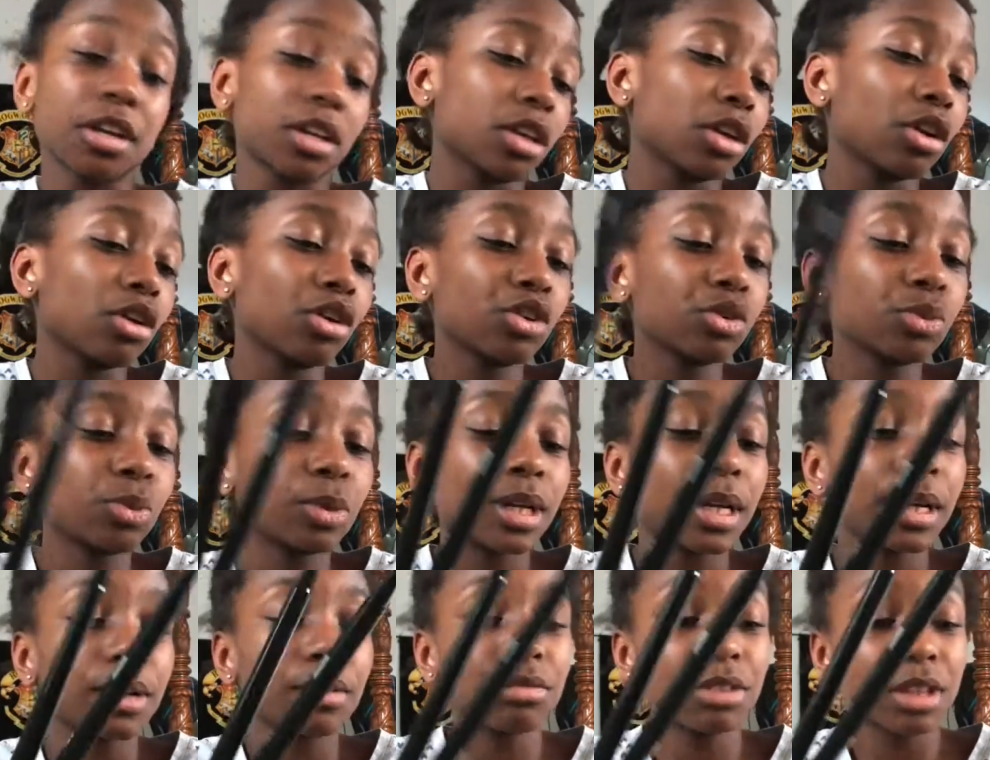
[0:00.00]
You just
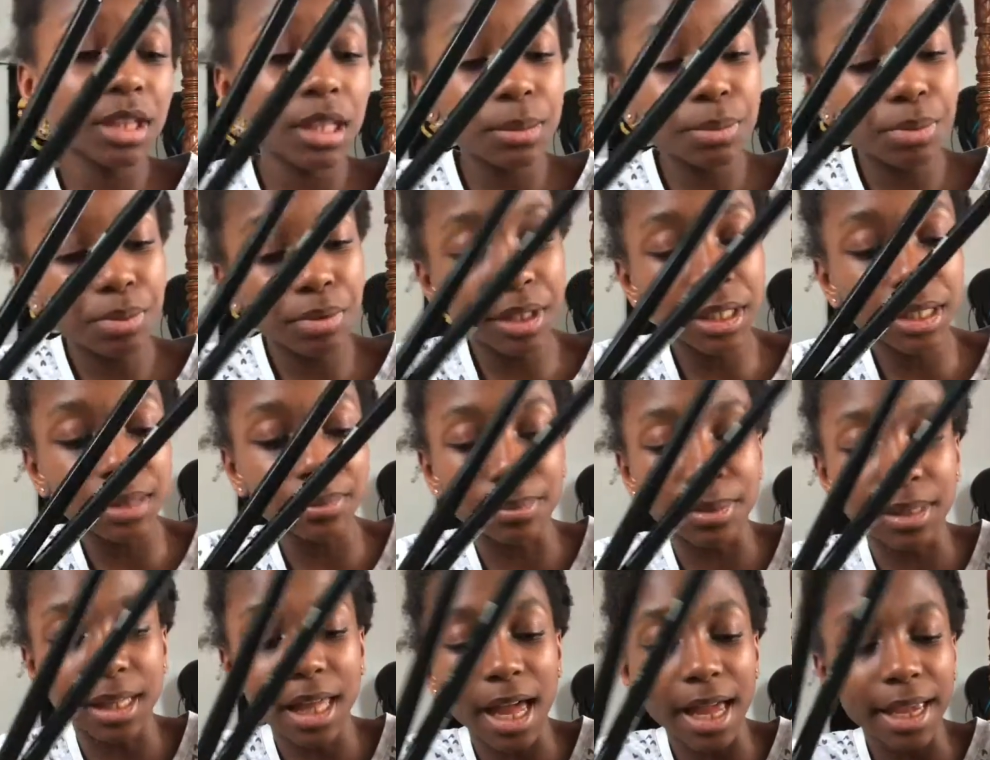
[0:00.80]
want a really pretty
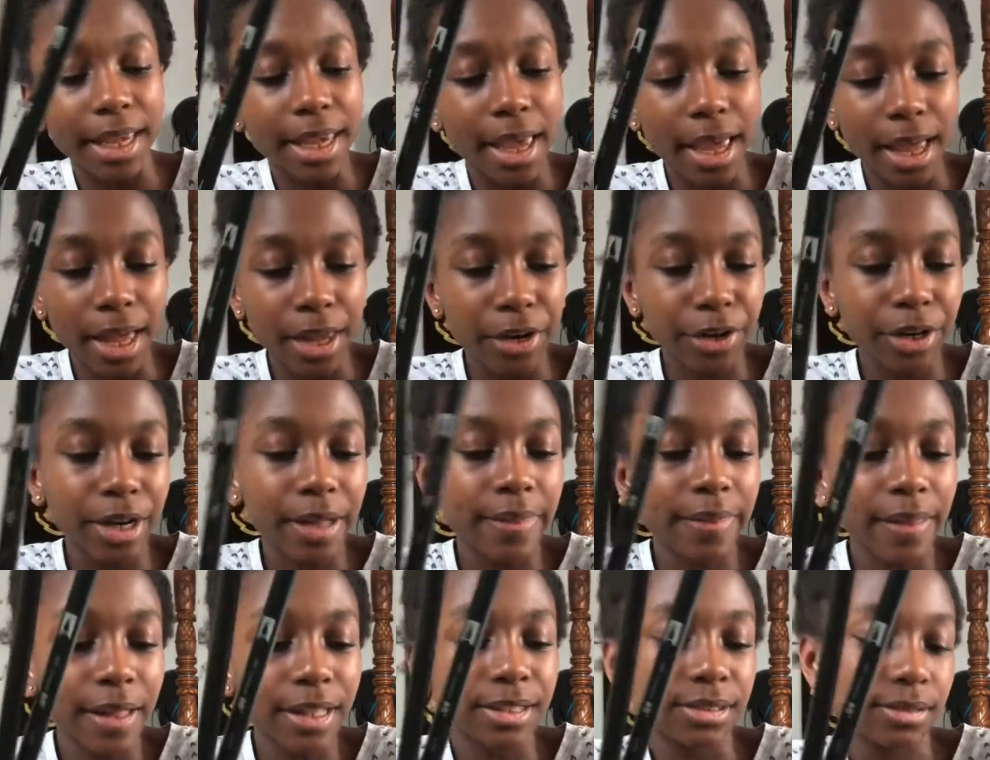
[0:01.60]
black header
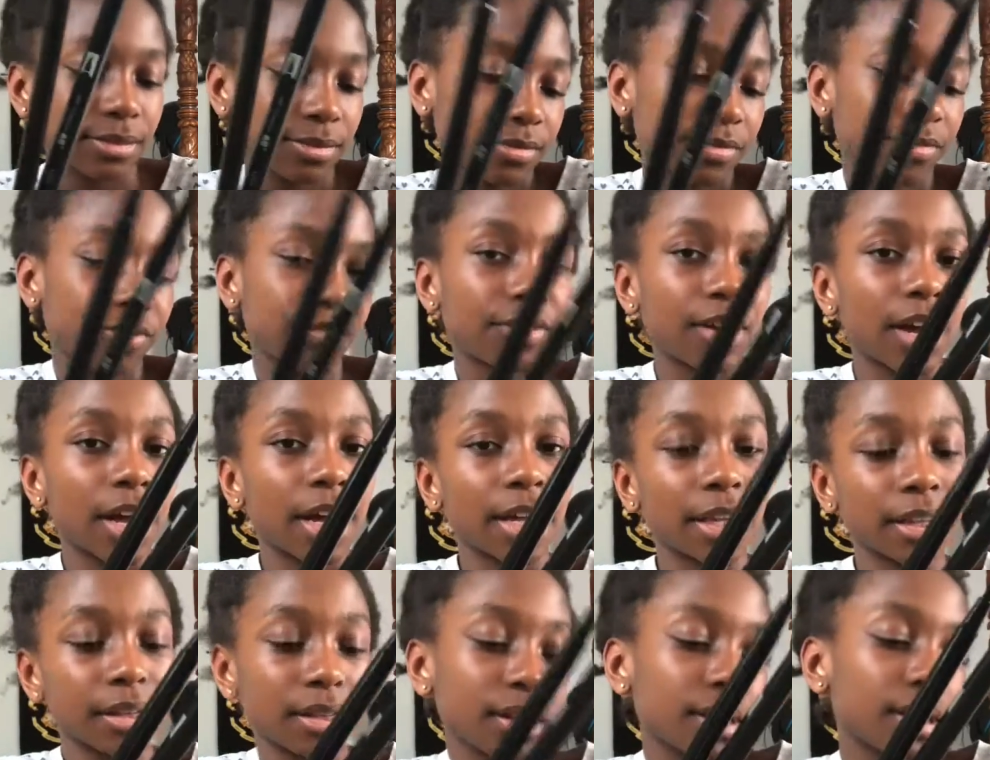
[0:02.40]
and that's
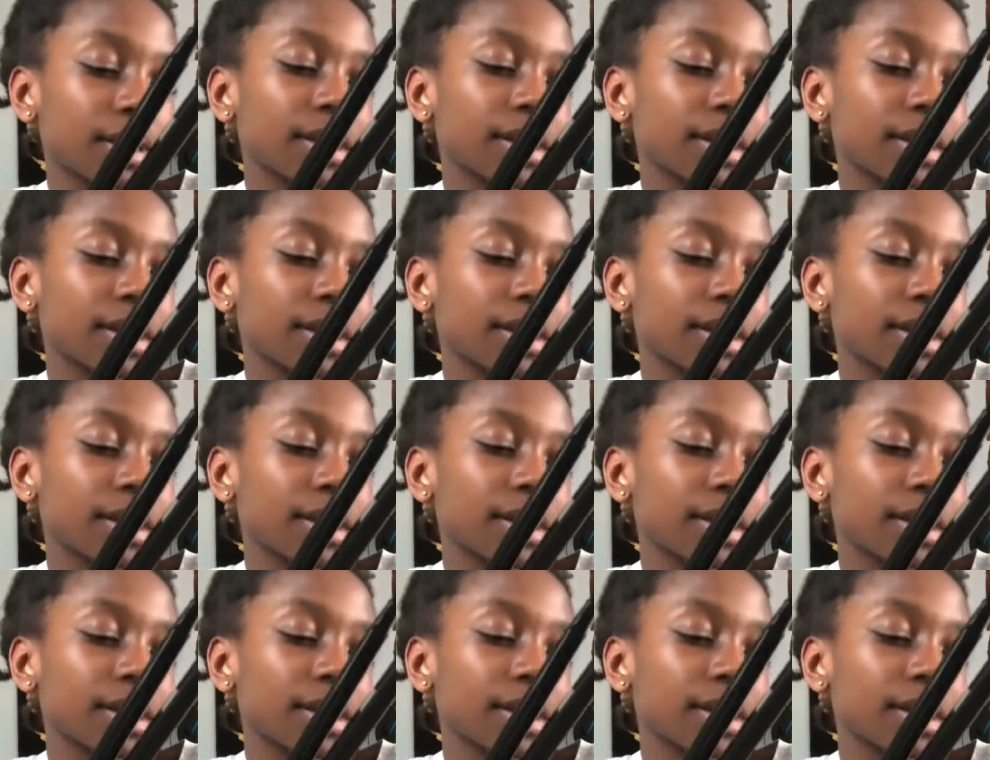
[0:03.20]
fine.